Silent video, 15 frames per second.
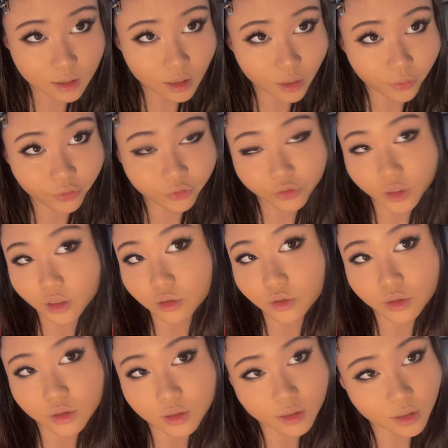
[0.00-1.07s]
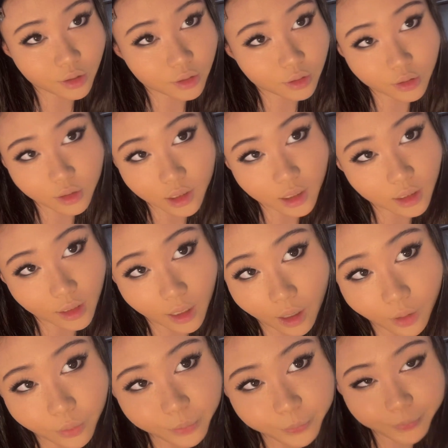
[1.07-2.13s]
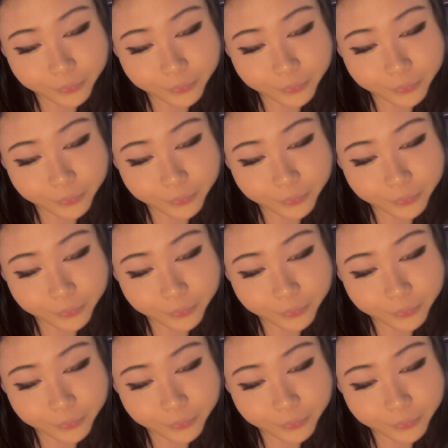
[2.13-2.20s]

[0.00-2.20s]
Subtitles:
is how the freckles are looking now.